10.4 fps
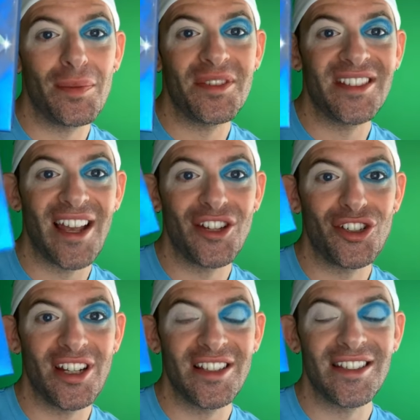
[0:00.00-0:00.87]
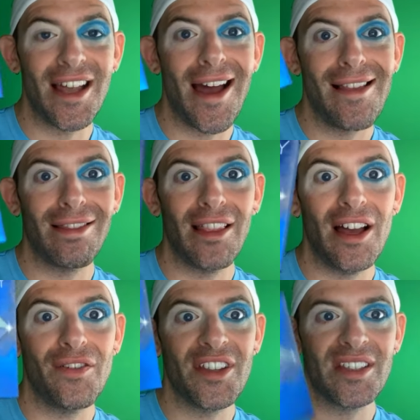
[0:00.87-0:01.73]
Obsessions. I
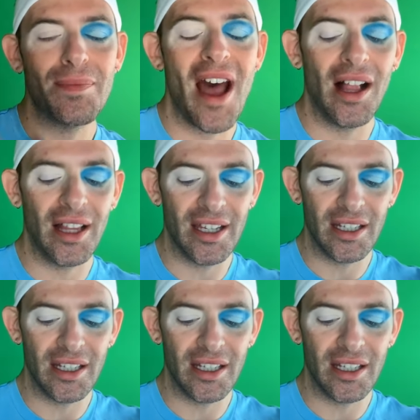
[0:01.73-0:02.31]
love this palette.